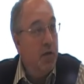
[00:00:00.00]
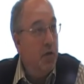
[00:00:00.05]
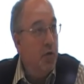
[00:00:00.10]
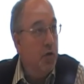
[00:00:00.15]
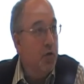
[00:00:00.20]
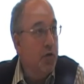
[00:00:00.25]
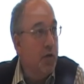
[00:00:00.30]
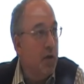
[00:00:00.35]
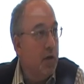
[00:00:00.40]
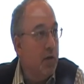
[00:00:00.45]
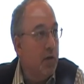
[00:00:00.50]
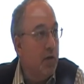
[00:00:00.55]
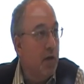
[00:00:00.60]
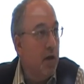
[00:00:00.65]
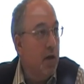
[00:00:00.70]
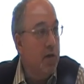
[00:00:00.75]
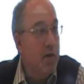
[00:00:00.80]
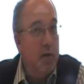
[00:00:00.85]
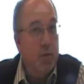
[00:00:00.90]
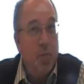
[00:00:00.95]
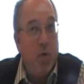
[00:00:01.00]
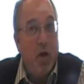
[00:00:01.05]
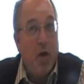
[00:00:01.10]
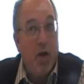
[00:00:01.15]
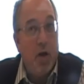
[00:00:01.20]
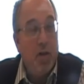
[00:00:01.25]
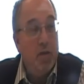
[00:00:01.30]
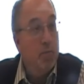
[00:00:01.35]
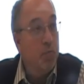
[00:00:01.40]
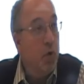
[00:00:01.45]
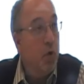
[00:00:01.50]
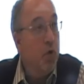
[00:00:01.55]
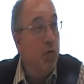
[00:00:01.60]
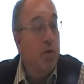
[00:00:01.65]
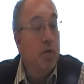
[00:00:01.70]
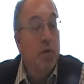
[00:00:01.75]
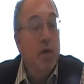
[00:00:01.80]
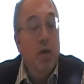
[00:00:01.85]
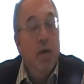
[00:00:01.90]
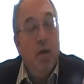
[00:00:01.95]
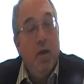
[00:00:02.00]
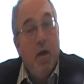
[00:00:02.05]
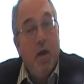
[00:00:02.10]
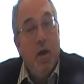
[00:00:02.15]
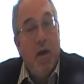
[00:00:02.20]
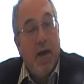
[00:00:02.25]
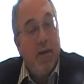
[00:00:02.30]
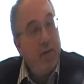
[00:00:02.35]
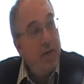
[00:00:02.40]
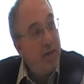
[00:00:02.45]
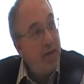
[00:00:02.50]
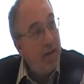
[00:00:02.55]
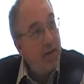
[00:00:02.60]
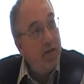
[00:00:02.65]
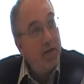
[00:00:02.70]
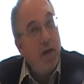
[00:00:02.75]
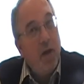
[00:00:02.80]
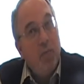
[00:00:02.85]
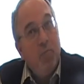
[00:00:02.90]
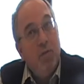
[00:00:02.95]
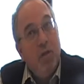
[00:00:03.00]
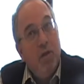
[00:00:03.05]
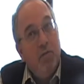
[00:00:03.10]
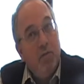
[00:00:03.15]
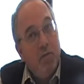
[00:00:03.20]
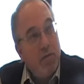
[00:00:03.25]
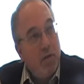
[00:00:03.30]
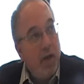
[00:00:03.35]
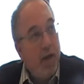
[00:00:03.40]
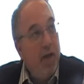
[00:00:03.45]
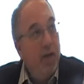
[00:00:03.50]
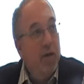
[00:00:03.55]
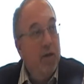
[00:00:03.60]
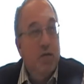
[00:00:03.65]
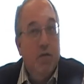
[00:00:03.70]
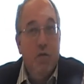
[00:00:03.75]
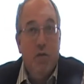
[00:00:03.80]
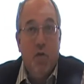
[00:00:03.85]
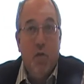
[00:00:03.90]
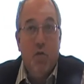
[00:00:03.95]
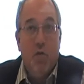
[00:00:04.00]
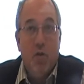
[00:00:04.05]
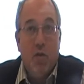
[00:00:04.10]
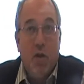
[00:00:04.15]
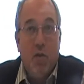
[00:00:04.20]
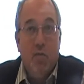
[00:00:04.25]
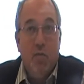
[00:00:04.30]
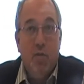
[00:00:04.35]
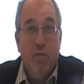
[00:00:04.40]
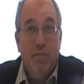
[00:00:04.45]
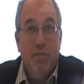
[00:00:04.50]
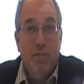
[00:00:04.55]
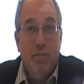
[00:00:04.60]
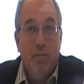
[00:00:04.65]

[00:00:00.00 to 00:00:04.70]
using these products both at the desktop level and at the server level.